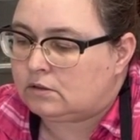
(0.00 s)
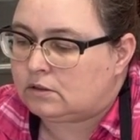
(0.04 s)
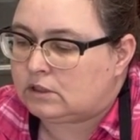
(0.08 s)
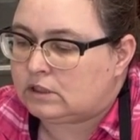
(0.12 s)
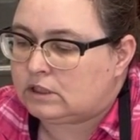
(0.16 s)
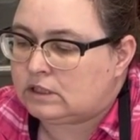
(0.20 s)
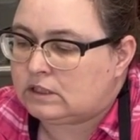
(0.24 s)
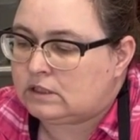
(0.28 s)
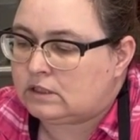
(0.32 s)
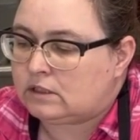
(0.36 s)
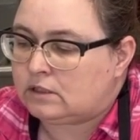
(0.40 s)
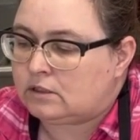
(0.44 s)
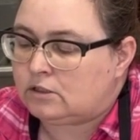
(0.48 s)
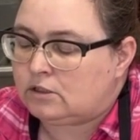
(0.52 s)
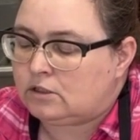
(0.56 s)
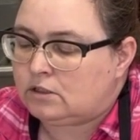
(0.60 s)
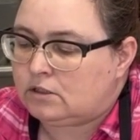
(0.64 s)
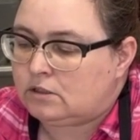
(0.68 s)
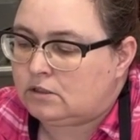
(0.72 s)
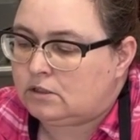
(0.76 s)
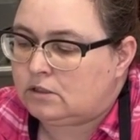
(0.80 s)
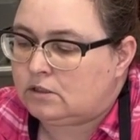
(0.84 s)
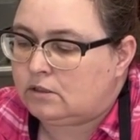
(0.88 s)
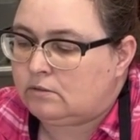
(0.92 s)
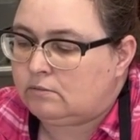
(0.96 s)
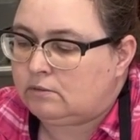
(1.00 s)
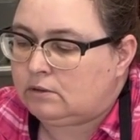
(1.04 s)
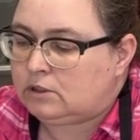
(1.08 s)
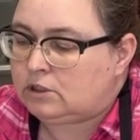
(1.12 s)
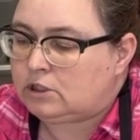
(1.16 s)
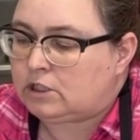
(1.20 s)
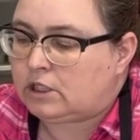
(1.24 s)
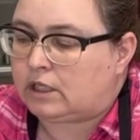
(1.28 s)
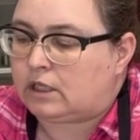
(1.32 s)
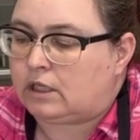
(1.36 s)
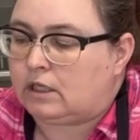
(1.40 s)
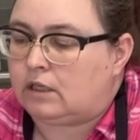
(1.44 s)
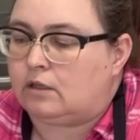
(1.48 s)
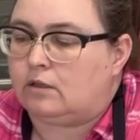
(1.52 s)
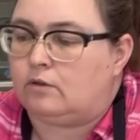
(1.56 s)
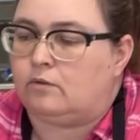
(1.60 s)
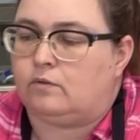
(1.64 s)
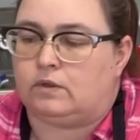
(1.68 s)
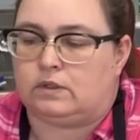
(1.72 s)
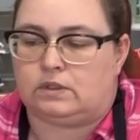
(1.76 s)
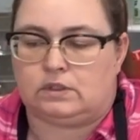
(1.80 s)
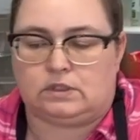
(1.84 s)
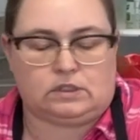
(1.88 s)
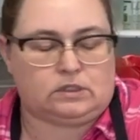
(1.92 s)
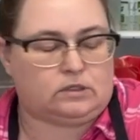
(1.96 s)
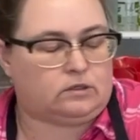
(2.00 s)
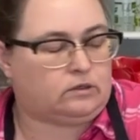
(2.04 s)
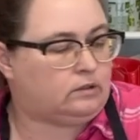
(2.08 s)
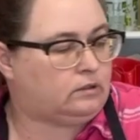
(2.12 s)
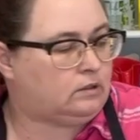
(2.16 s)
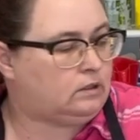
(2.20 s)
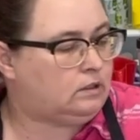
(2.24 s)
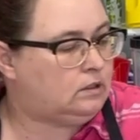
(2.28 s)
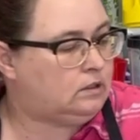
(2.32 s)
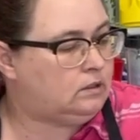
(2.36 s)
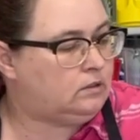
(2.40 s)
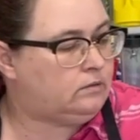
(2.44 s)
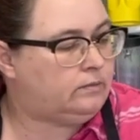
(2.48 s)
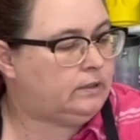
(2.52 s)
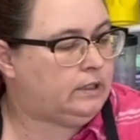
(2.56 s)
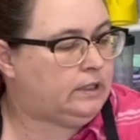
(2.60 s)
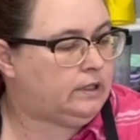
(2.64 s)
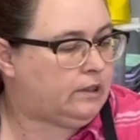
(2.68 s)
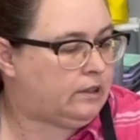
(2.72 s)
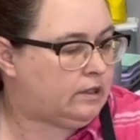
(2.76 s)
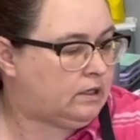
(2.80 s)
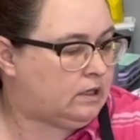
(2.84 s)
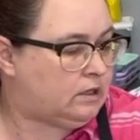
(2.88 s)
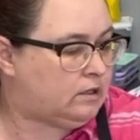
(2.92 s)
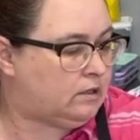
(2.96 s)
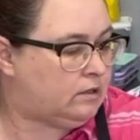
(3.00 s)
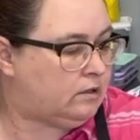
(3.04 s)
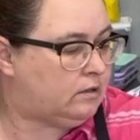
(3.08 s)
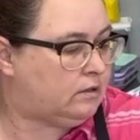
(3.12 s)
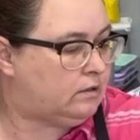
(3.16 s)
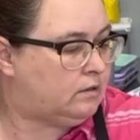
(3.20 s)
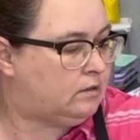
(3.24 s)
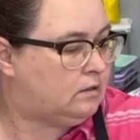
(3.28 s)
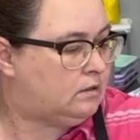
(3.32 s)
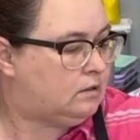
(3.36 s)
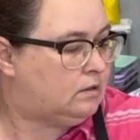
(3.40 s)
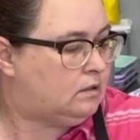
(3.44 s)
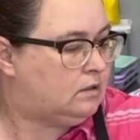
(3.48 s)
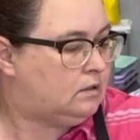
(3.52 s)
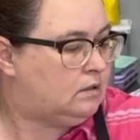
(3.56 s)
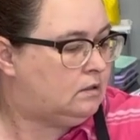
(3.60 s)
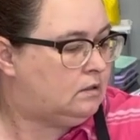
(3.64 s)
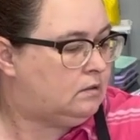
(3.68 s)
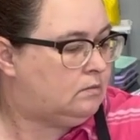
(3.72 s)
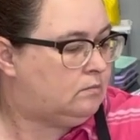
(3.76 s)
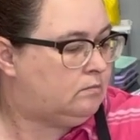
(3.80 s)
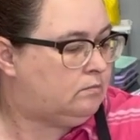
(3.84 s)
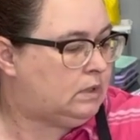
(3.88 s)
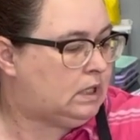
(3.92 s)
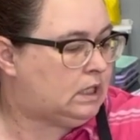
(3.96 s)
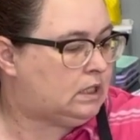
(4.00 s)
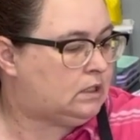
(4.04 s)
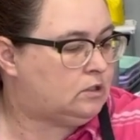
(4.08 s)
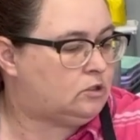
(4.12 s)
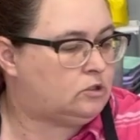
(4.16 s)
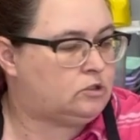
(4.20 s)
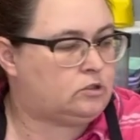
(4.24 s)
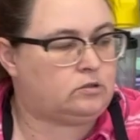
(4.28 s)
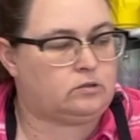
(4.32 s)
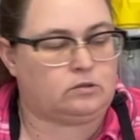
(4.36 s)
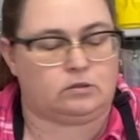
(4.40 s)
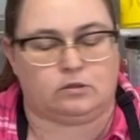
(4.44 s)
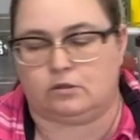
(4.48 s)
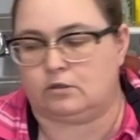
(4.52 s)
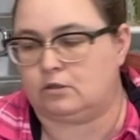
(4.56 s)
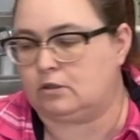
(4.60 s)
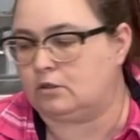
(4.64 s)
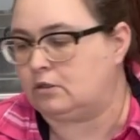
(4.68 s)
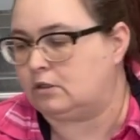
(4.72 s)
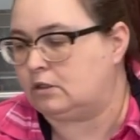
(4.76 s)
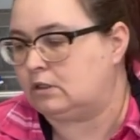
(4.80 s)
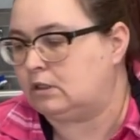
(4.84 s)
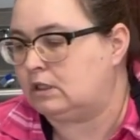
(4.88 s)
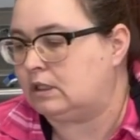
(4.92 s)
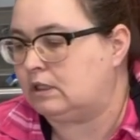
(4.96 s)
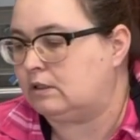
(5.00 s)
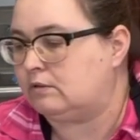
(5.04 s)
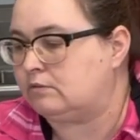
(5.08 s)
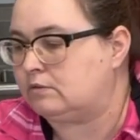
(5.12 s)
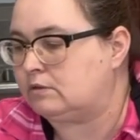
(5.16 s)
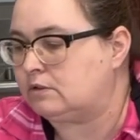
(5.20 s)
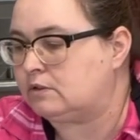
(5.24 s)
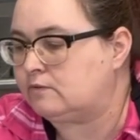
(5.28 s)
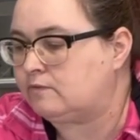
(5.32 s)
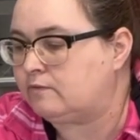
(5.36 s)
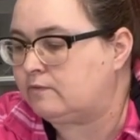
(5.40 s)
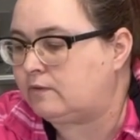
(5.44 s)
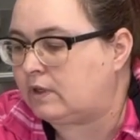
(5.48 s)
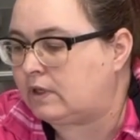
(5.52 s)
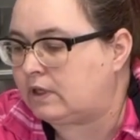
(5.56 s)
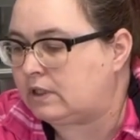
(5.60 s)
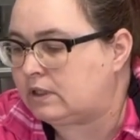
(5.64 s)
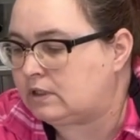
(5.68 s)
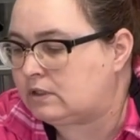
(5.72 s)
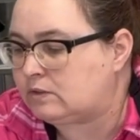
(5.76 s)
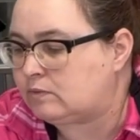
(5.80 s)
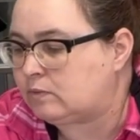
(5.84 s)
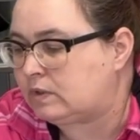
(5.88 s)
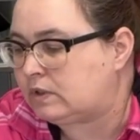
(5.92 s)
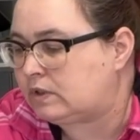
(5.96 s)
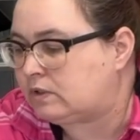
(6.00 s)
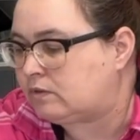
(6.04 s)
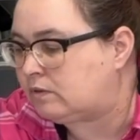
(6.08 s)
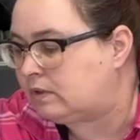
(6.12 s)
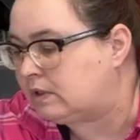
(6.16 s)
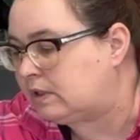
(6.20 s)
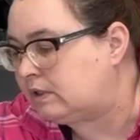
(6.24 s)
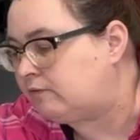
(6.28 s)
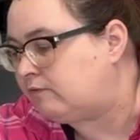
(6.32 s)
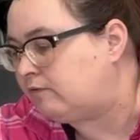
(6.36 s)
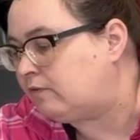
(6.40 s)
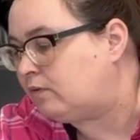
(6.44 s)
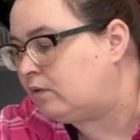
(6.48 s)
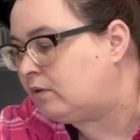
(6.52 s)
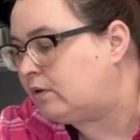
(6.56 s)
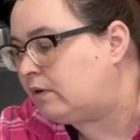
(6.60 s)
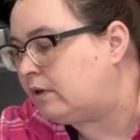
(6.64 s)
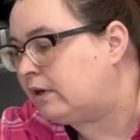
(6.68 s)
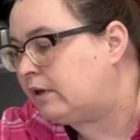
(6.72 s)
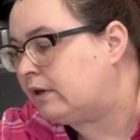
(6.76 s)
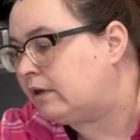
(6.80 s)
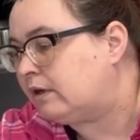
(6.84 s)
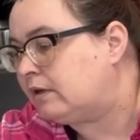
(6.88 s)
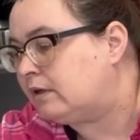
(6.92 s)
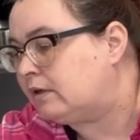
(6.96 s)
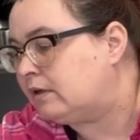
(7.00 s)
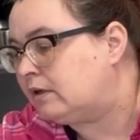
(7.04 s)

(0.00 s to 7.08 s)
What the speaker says: So just double checking the ones that are a little bit thinner, making sure they're good. That one's fine. It's 124.